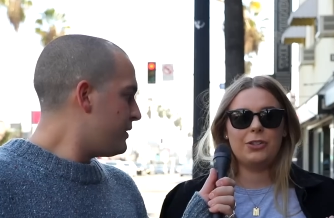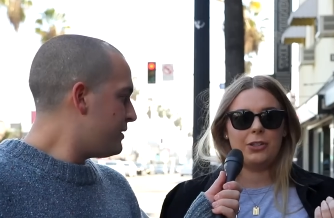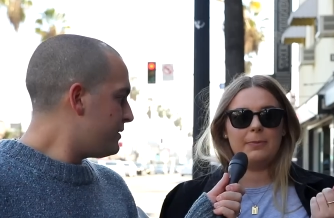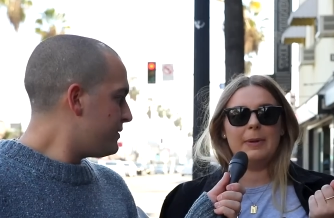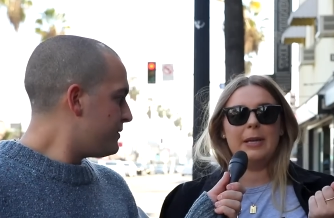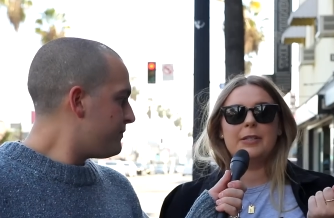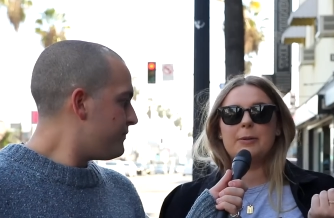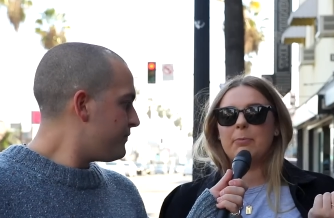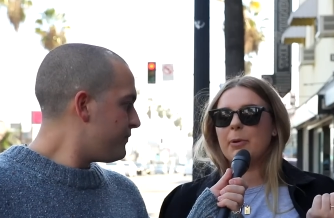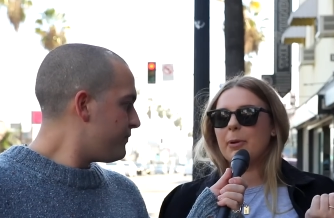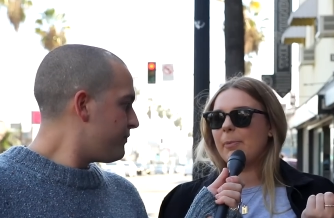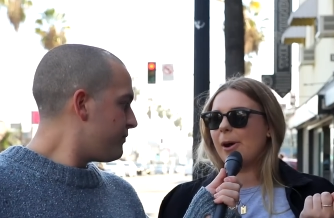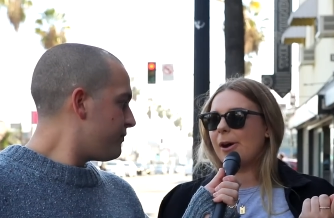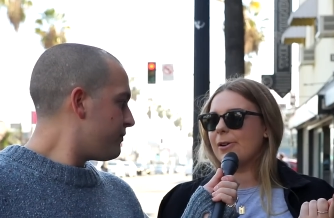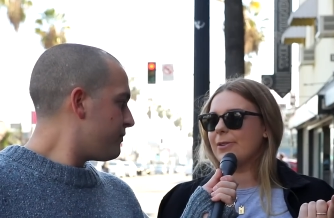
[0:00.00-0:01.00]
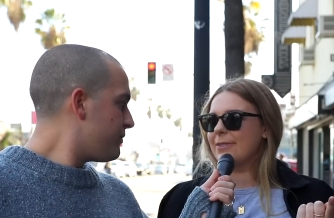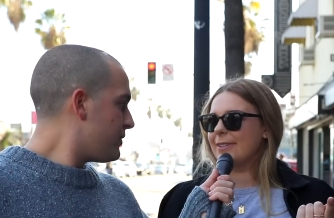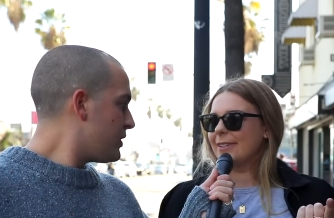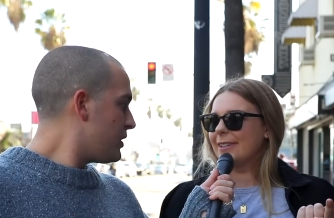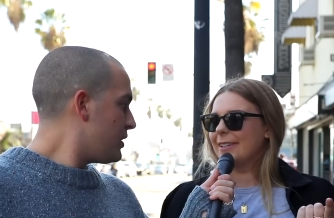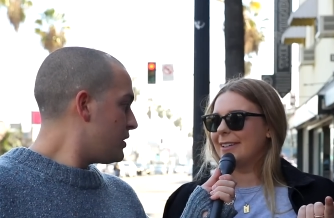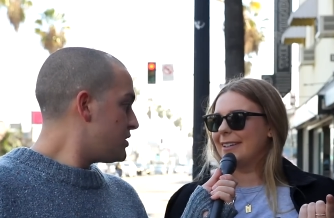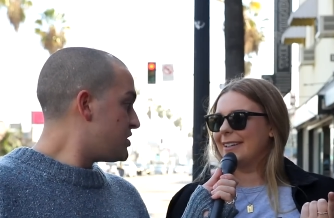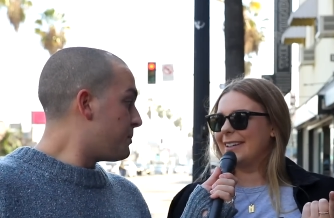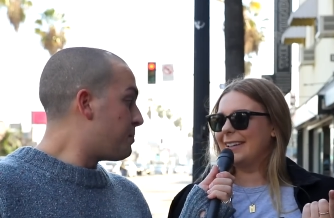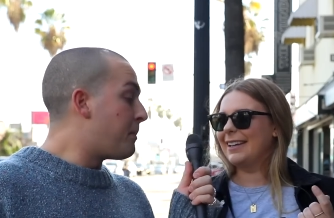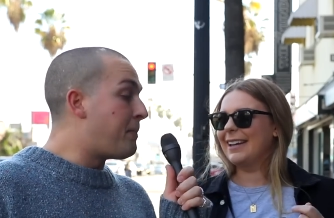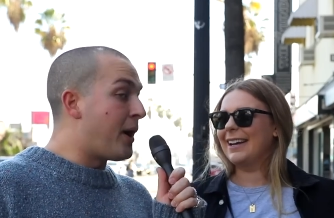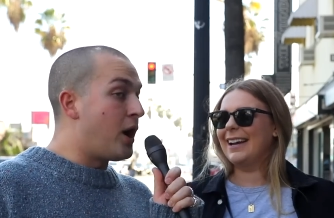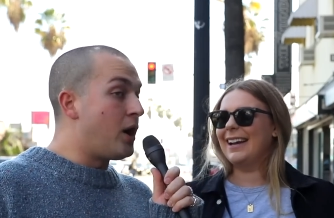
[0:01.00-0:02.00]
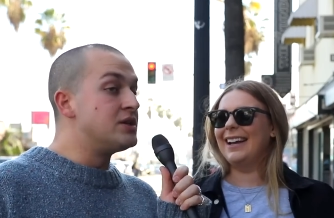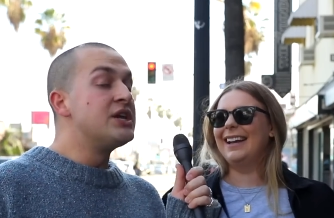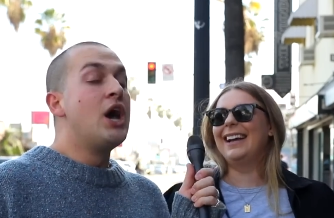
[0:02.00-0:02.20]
Speaker 1: should be to propose.
Speaker 2: To propose.